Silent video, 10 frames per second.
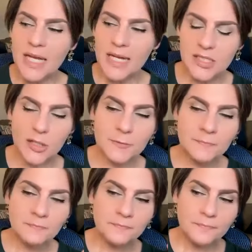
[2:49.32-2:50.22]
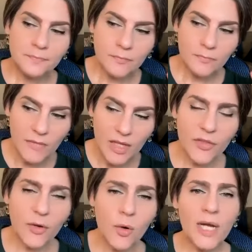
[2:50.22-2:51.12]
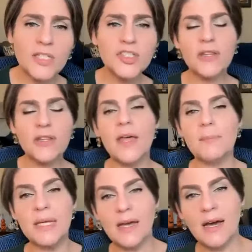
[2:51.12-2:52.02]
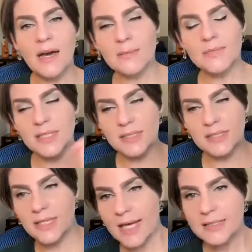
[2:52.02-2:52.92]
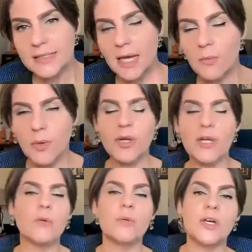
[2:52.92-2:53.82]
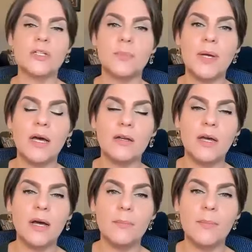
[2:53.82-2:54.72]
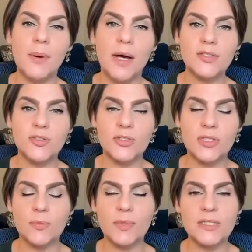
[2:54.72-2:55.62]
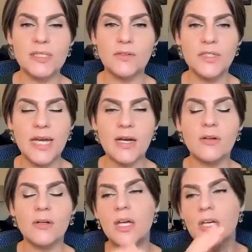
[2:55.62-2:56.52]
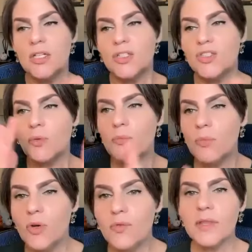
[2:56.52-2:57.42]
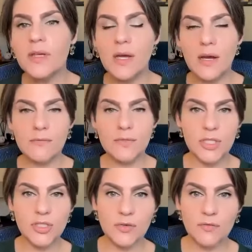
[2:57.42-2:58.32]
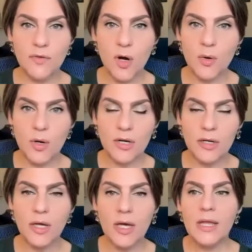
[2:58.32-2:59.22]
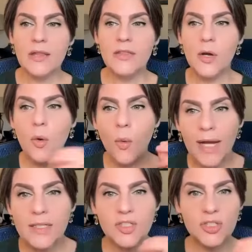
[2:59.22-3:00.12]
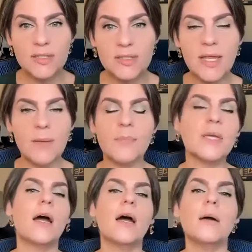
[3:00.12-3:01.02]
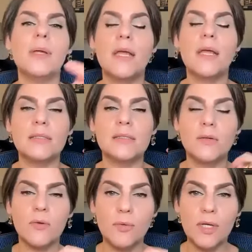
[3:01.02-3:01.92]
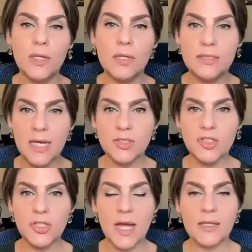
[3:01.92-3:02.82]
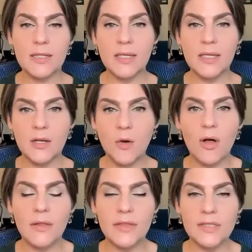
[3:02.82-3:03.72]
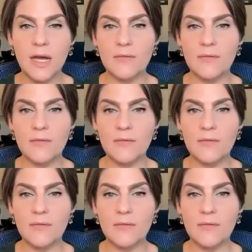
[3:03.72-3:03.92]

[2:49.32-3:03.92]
and so the question then becomes because last time we were here we talked about um, imposter syndrome and self-doubt so moving the conversation forward the questions then become and, and so the real intentionality in all these